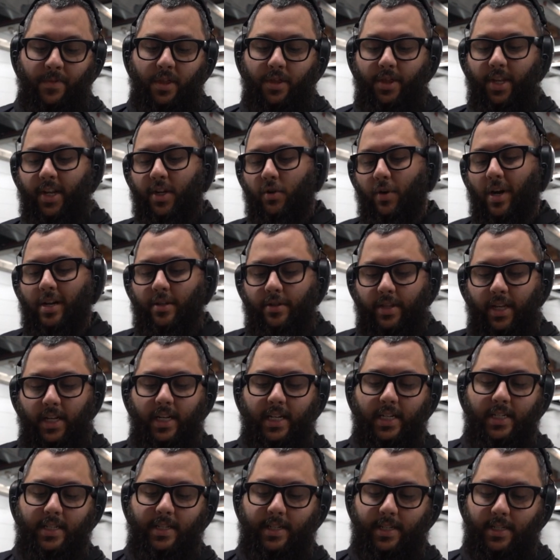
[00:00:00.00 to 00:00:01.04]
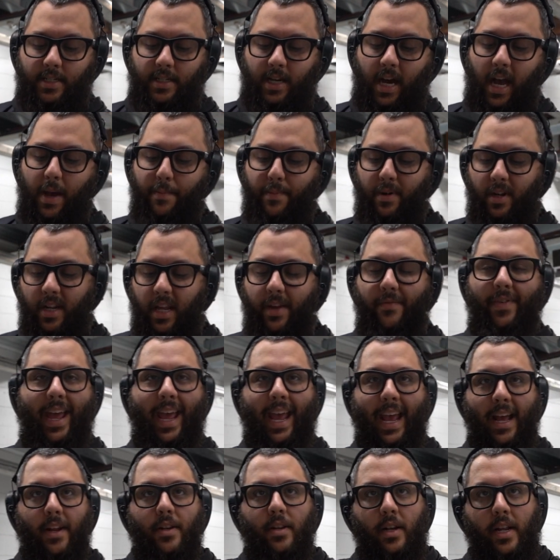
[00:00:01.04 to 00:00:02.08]
The great thing is, I believe
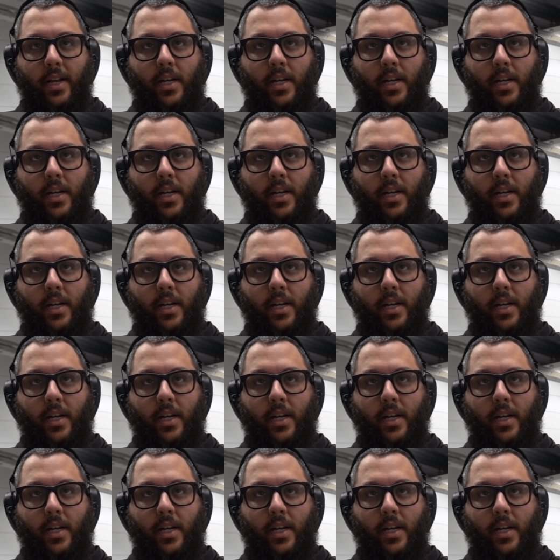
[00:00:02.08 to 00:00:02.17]
Handle